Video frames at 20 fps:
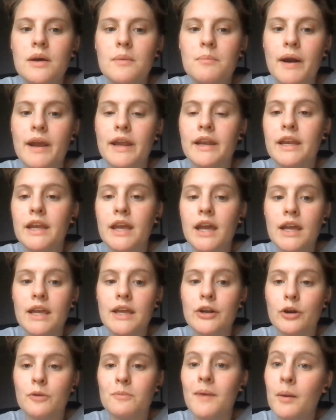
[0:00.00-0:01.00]
by an
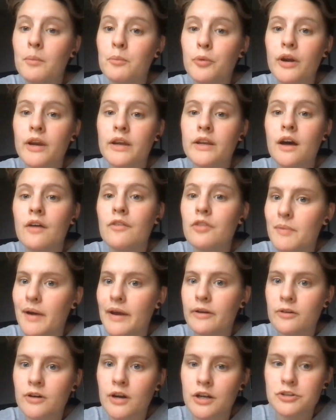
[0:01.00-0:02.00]
inner membrane of the
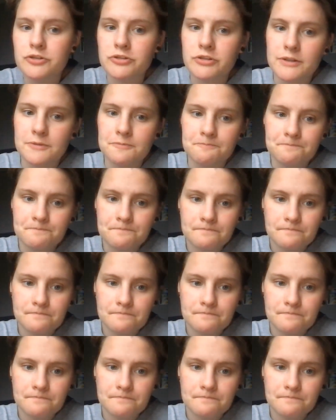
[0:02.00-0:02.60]
mitochondria.